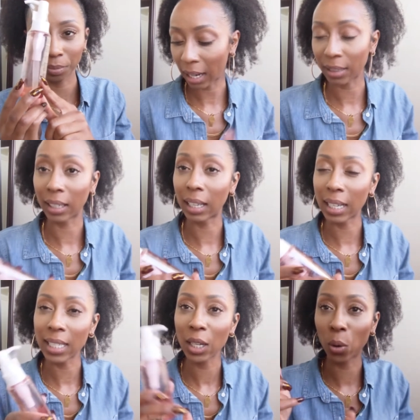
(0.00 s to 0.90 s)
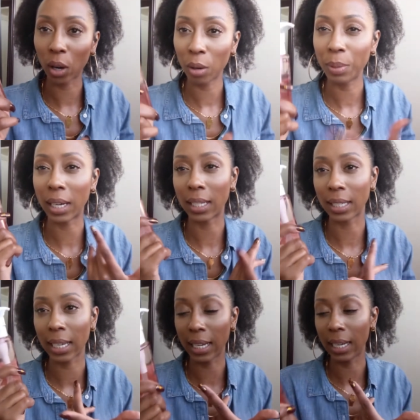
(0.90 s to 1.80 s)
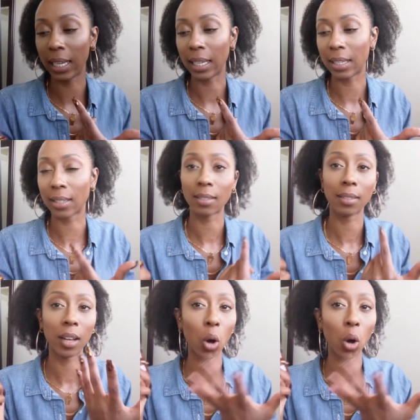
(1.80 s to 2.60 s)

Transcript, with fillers: I got the cleansing oil because it is